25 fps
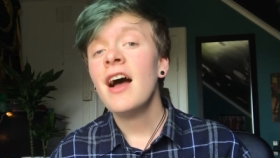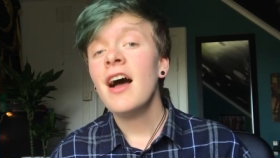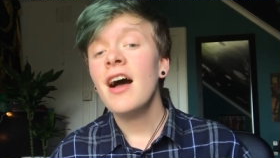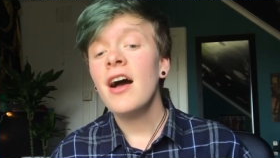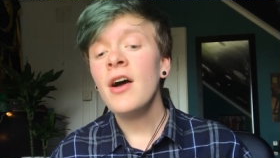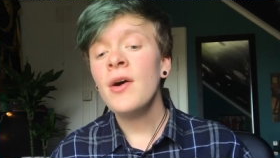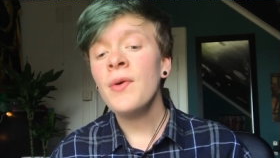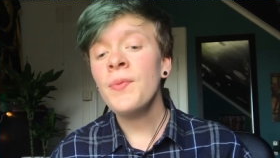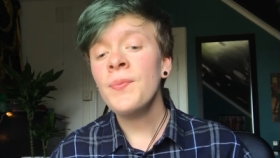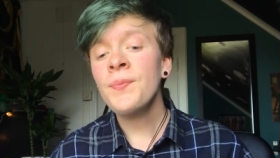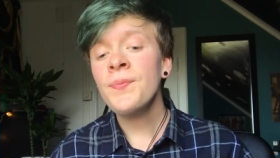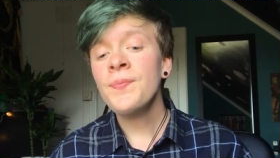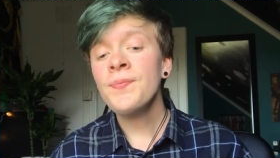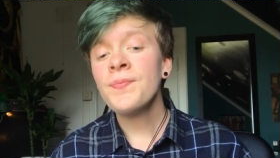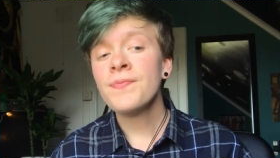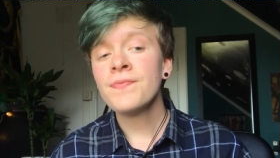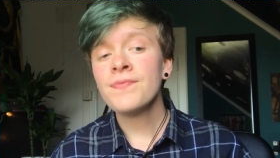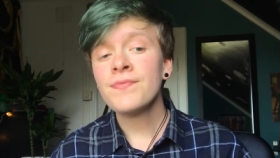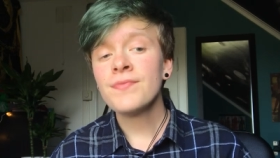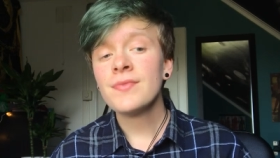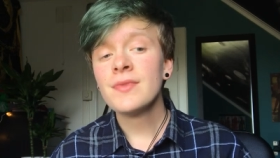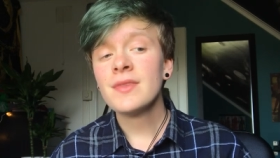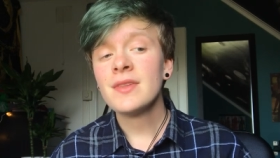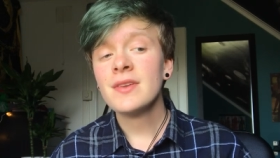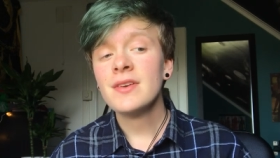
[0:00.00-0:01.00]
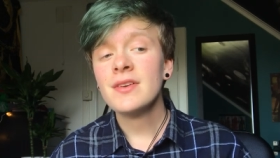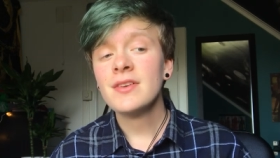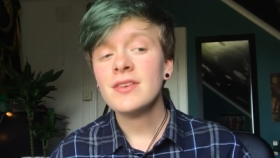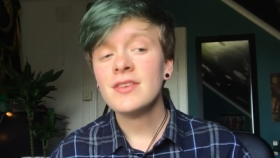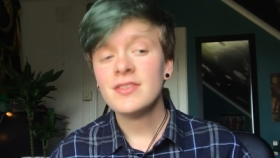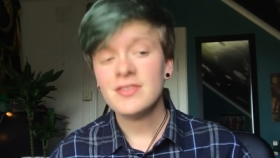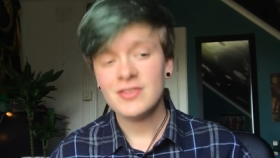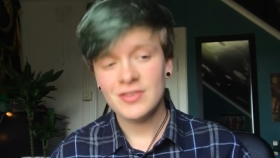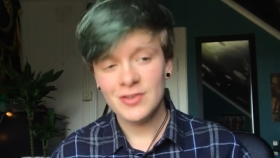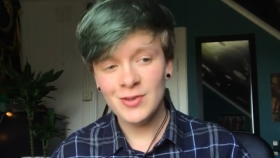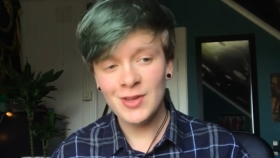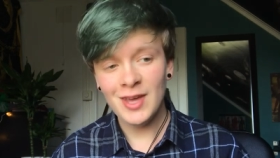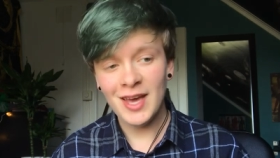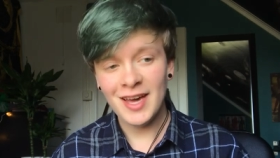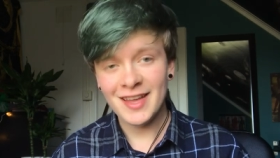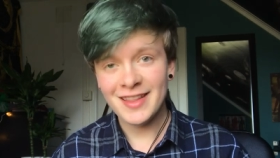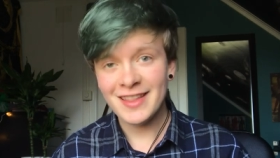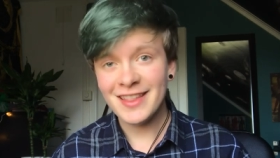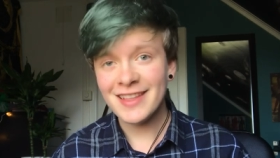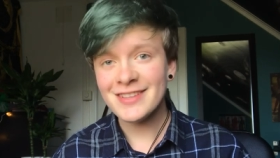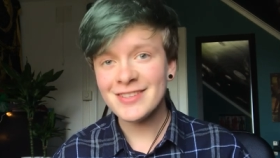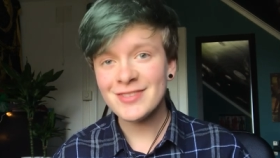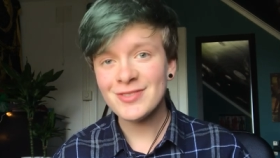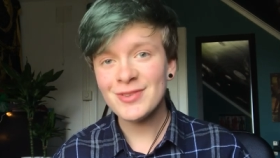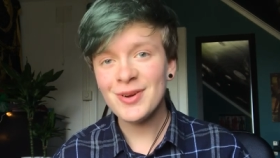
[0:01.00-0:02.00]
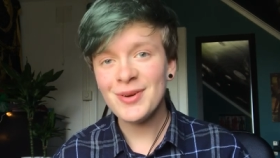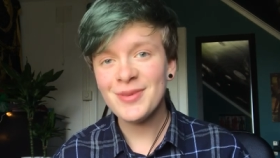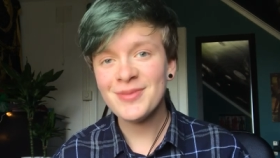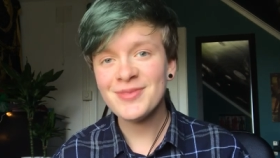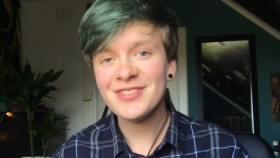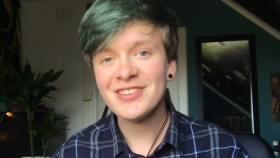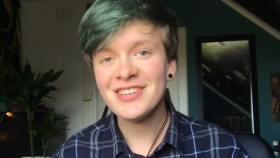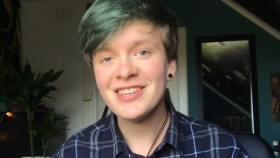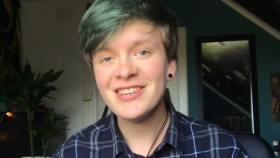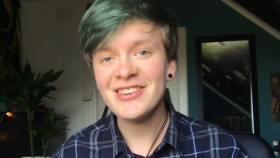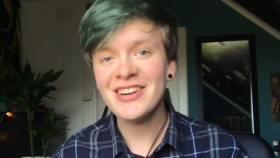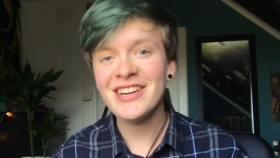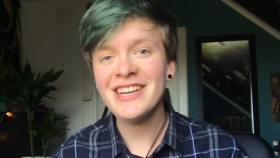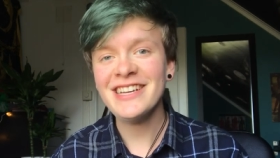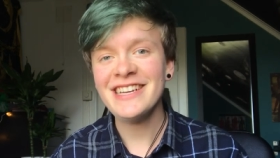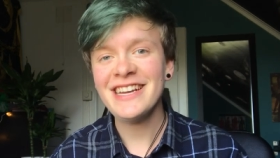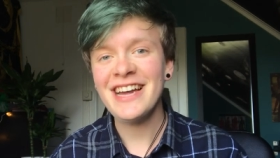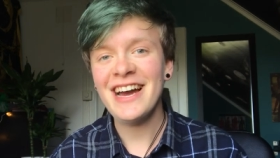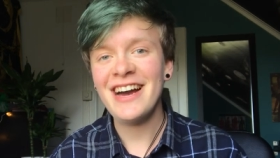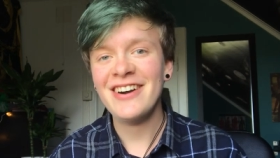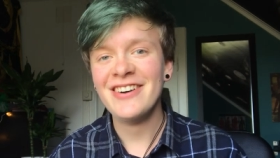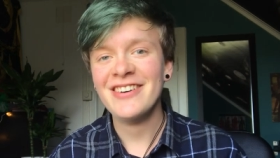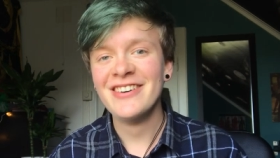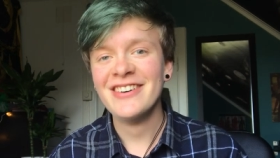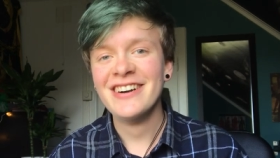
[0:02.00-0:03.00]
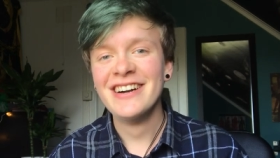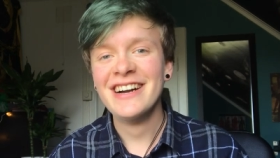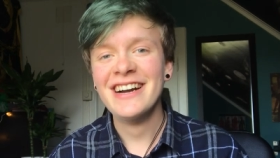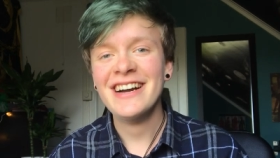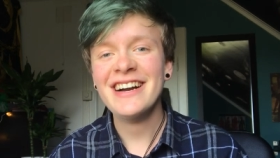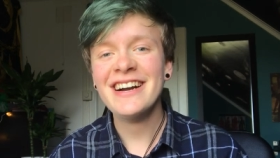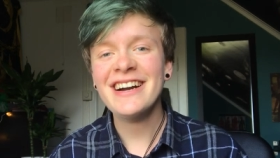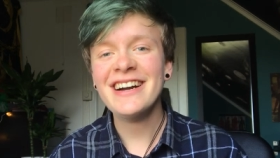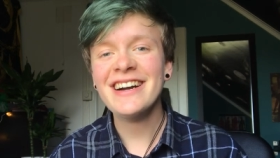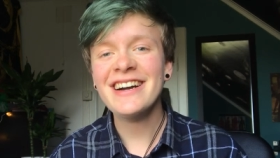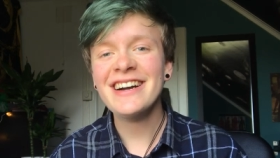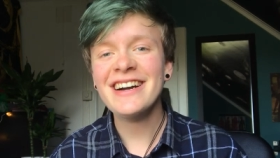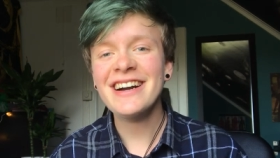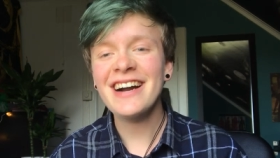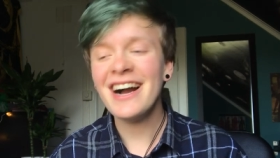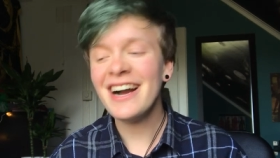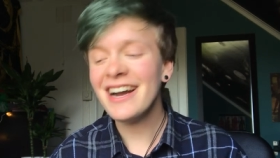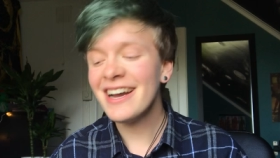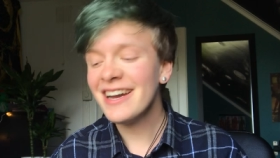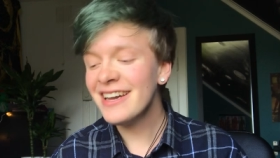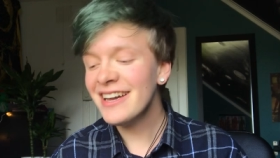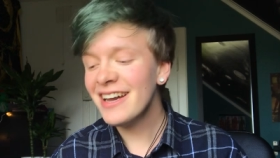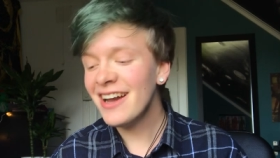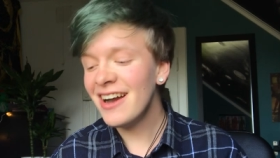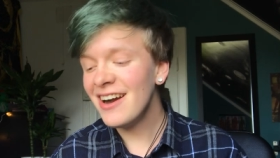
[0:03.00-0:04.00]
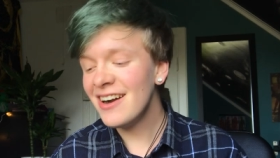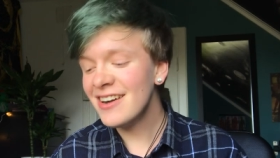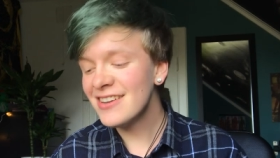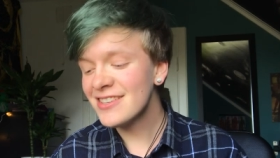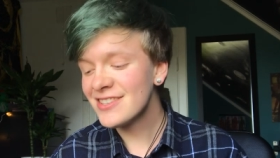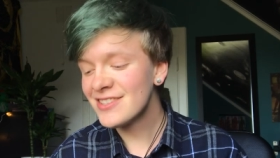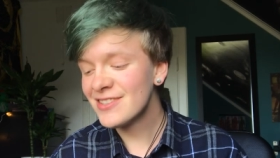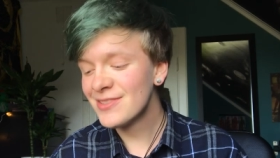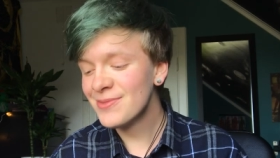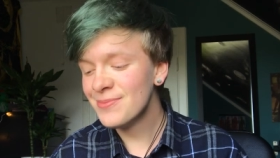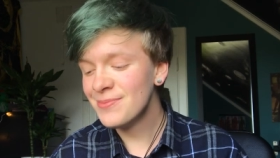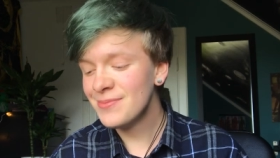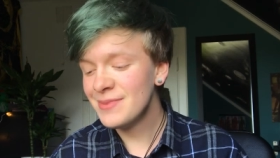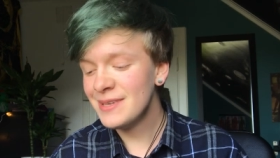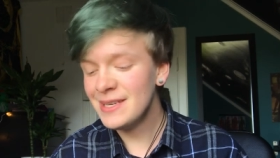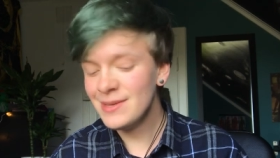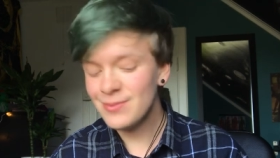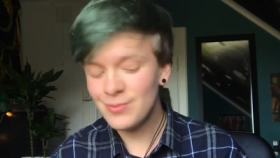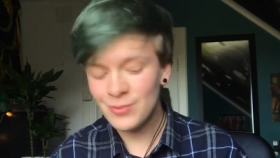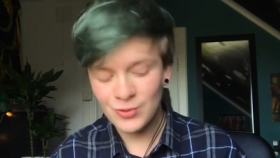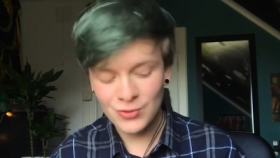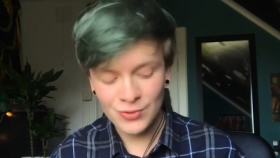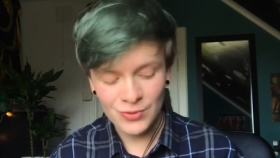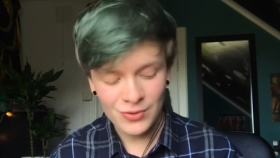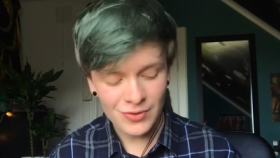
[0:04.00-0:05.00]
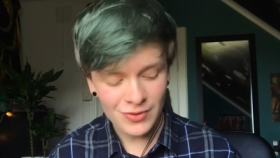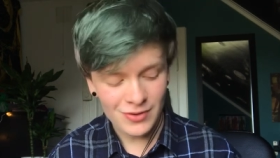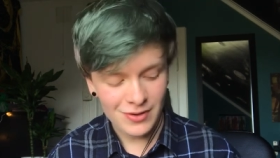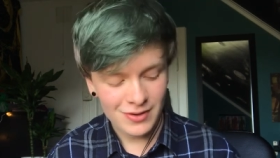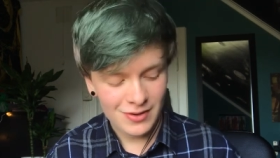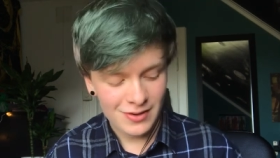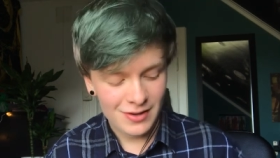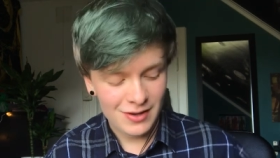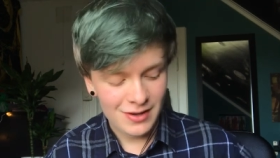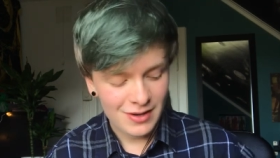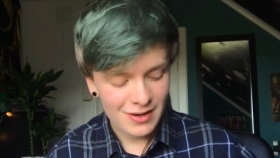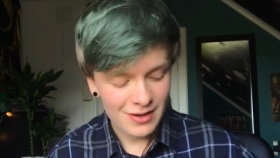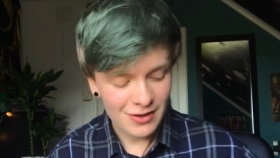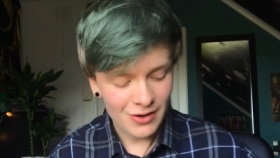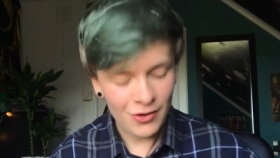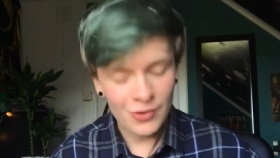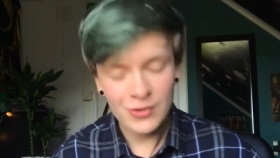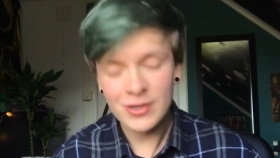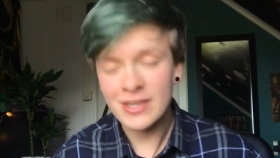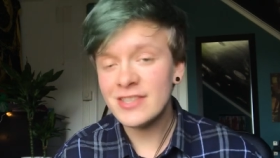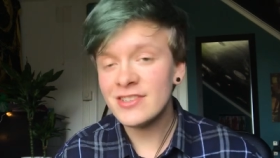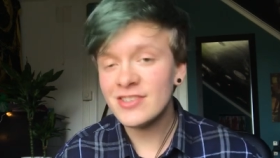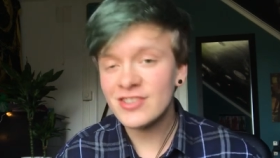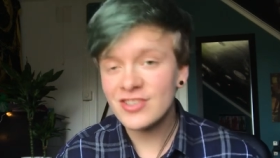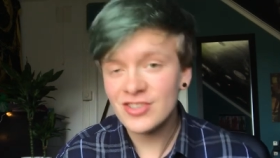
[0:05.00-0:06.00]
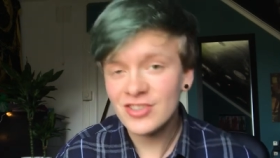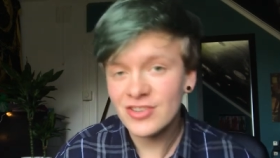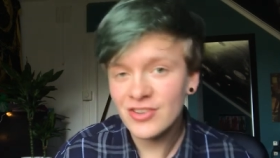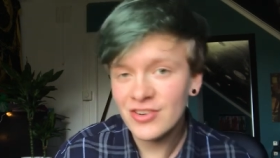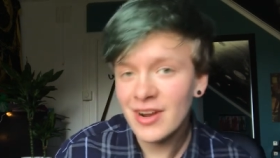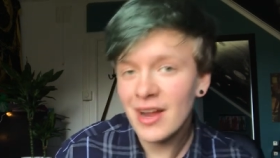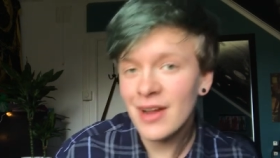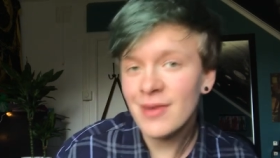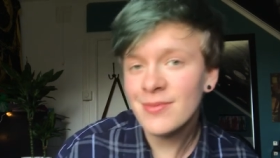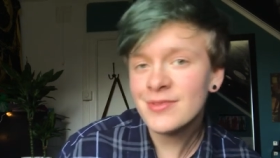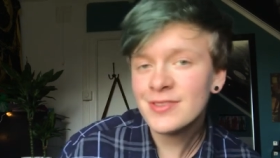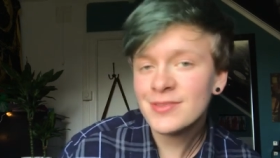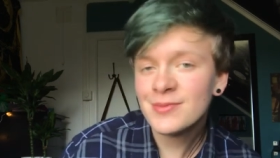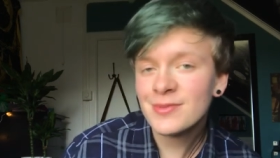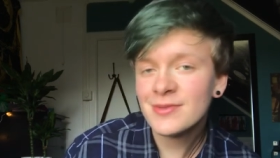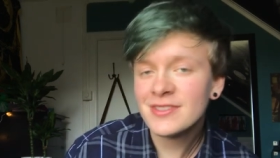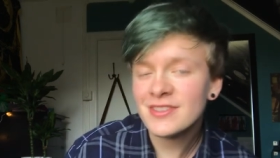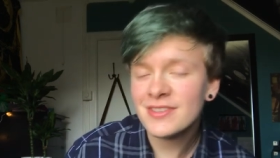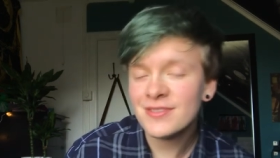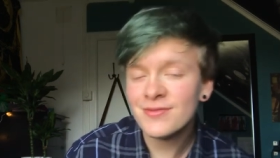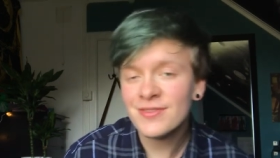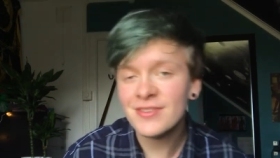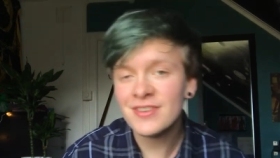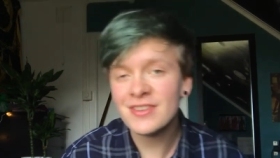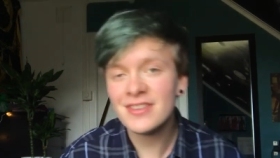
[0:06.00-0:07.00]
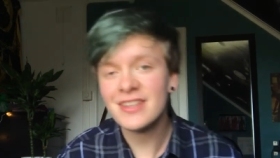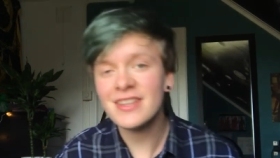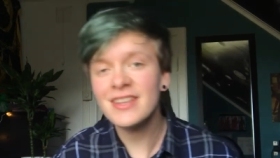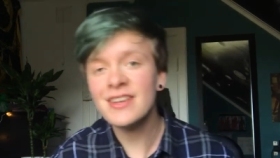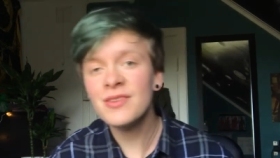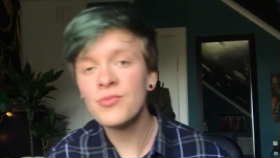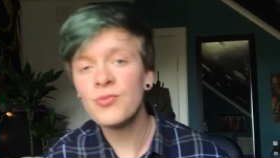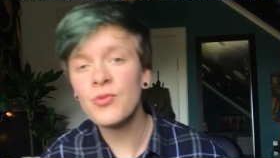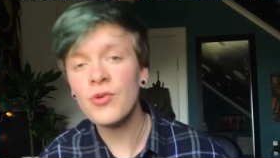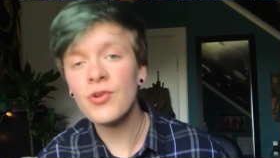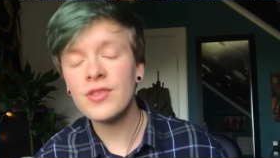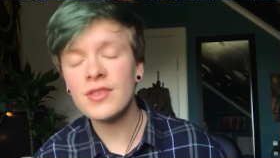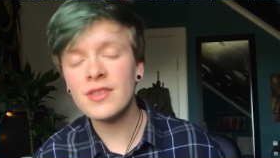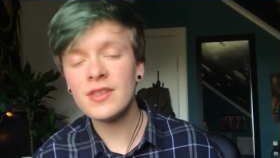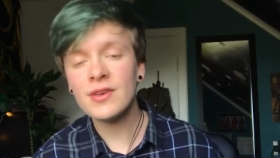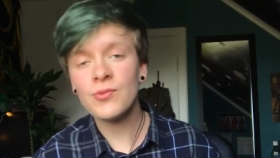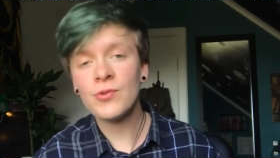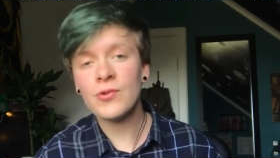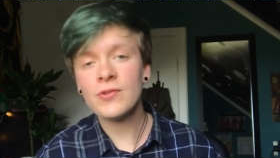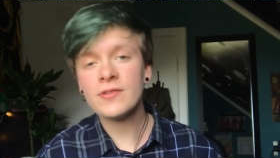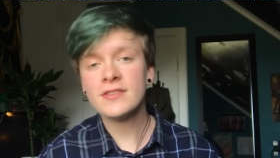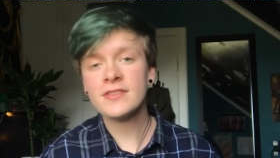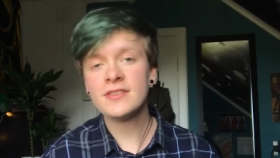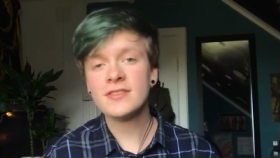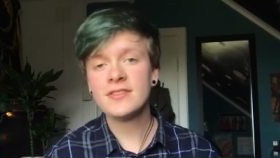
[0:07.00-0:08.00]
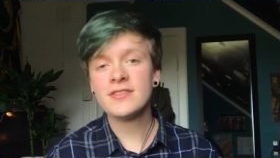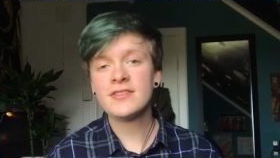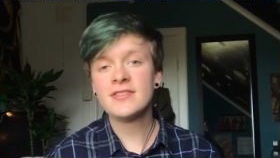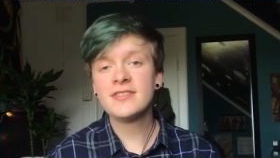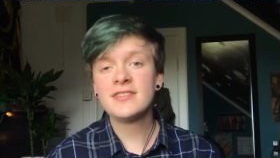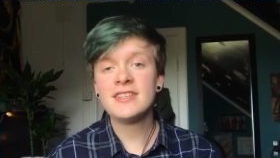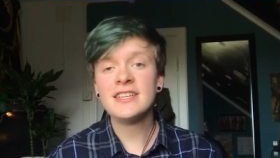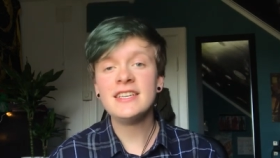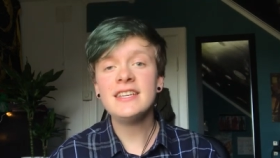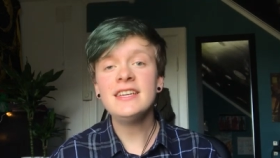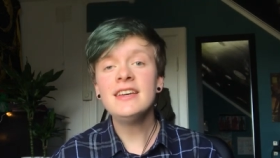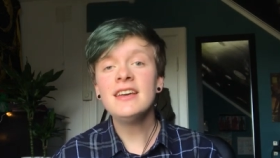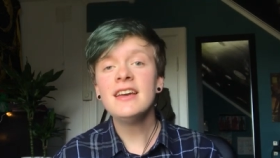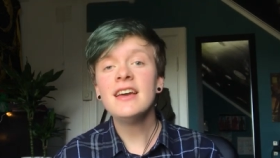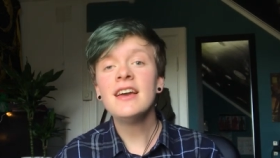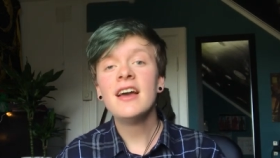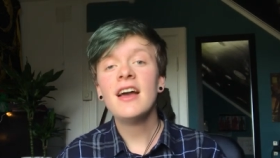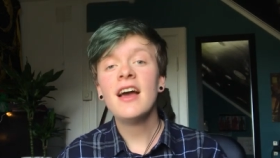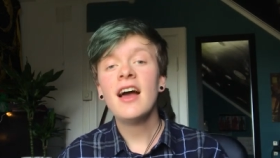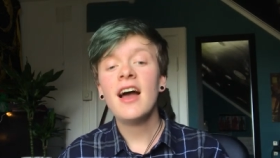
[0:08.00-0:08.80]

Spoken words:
So yeah, that's what I'm doing right now. I asked some people on Instagram, specifically, what they wanted to see,